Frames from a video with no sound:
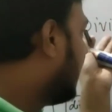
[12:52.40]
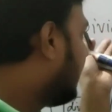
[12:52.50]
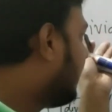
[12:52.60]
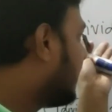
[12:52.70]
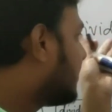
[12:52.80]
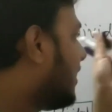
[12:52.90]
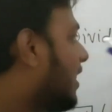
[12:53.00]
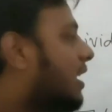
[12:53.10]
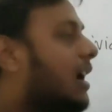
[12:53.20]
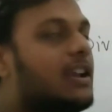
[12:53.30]
left hand side
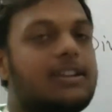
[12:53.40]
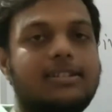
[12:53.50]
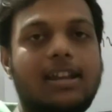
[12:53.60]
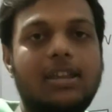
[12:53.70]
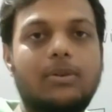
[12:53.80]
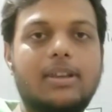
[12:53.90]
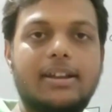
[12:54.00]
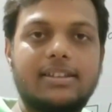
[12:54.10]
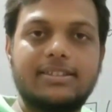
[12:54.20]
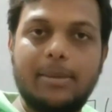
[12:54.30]
and right hand side you will
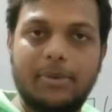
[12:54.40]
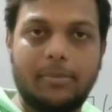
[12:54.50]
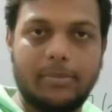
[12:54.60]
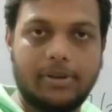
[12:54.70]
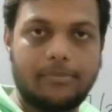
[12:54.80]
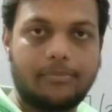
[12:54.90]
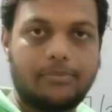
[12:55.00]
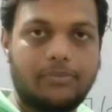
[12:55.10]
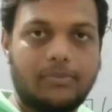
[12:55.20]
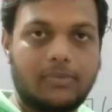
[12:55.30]
get the same number.
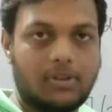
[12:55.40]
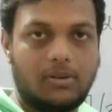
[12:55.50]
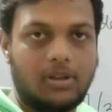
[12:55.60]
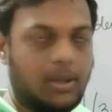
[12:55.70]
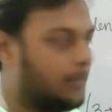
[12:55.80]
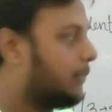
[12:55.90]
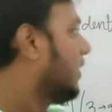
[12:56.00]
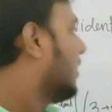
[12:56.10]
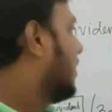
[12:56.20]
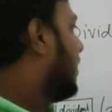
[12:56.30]
Okay,
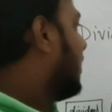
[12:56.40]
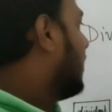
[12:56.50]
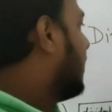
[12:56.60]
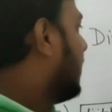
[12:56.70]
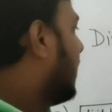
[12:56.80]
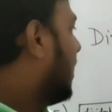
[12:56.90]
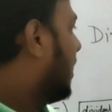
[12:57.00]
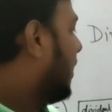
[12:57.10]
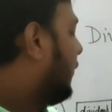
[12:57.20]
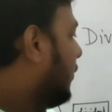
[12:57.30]

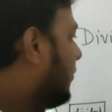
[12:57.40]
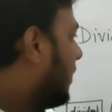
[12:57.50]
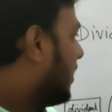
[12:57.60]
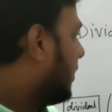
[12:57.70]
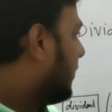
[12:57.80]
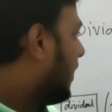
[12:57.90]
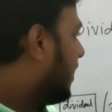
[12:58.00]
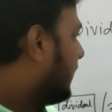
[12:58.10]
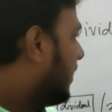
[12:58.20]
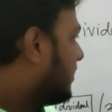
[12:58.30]
if you multiply
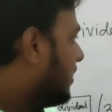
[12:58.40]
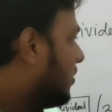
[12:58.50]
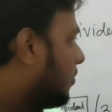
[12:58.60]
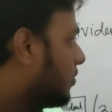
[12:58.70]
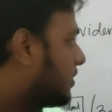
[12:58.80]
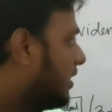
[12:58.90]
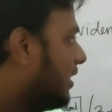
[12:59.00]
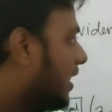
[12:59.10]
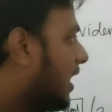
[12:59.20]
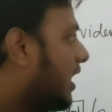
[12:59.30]
divisor into
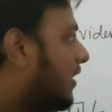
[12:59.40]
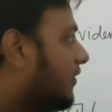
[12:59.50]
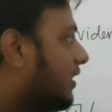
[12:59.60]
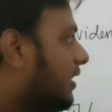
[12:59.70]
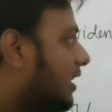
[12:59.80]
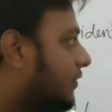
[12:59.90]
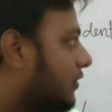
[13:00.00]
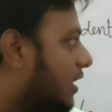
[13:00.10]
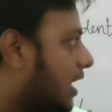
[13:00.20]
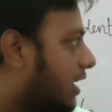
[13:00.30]
quotient and after that if
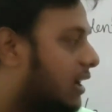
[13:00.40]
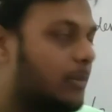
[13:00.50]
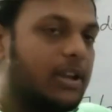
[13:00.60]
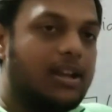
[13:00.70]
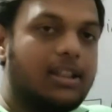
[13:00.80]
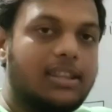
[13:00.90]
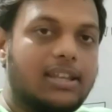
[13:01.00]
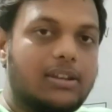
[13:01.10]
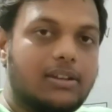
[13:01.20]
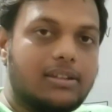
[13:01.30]
you add remainder,
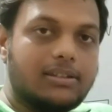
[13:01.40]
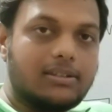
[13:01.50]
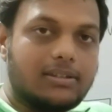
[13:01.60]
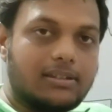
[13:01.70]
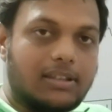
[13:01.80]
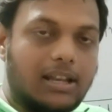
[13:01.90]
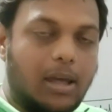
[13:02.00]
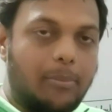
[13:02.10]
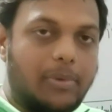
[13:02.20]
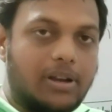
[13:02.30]
then the
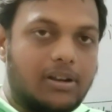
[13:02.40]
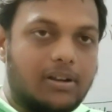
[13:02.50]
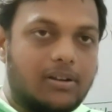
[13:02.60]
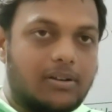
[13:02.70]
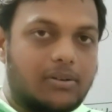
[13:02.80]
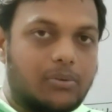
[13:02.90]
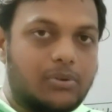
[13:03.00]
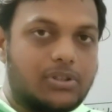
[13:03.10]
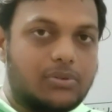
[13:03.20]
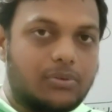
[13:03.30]
number
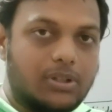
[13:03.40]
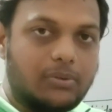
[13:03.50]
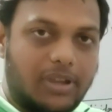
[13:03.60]
which we will